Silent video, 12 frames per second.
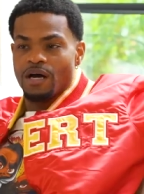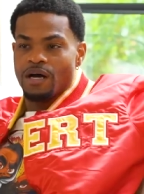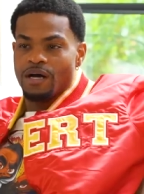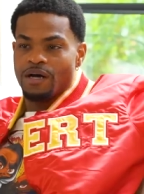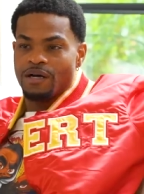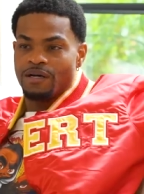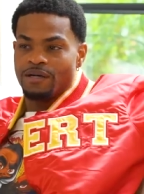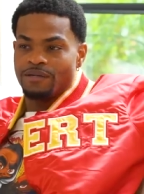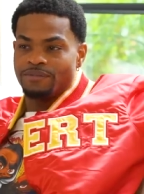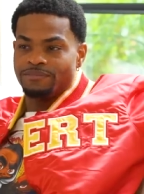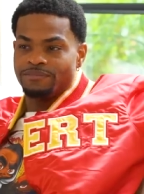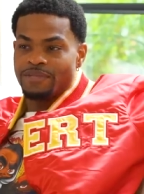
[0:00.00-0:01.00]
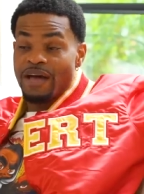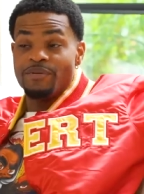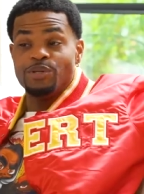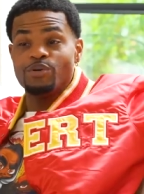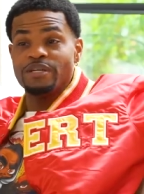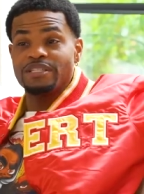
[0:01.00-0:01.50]
Um, I've
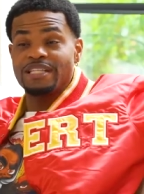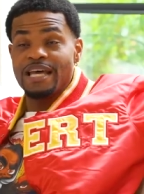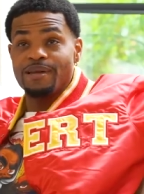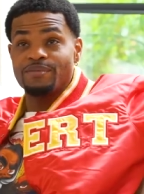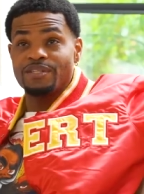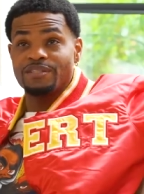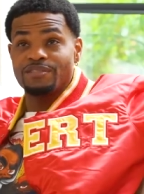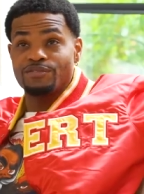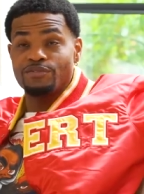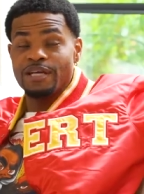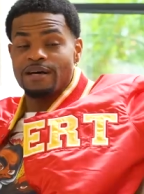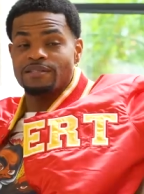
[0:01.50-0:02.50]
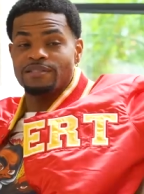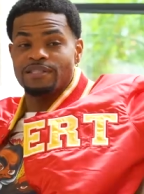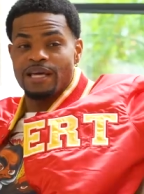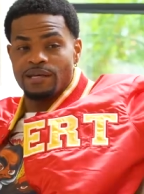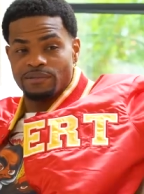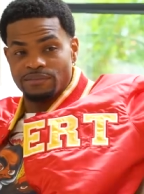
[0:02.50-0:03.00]
been doing stand up since
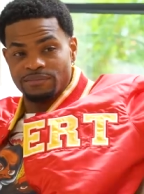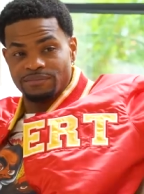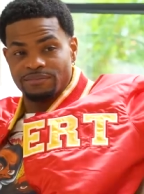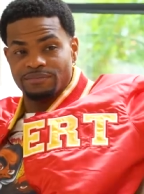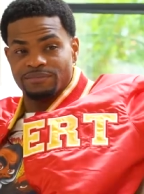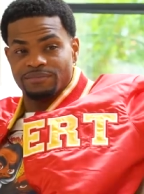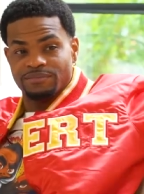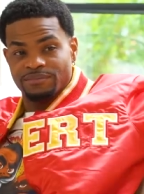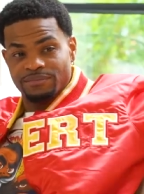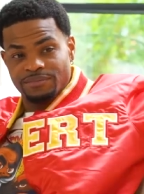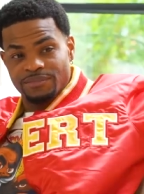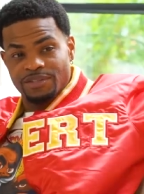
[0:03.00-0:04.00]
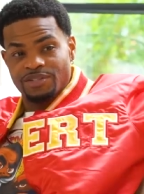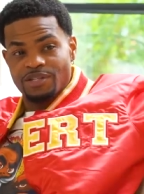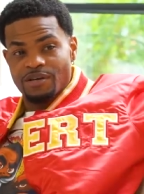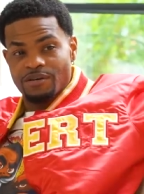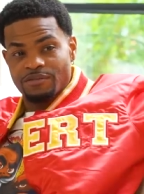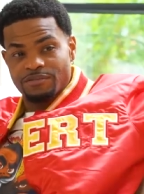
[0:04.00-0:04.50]
2010. Okay.
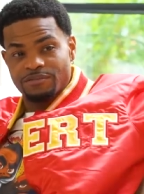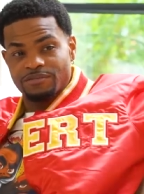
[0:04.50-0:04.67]
So.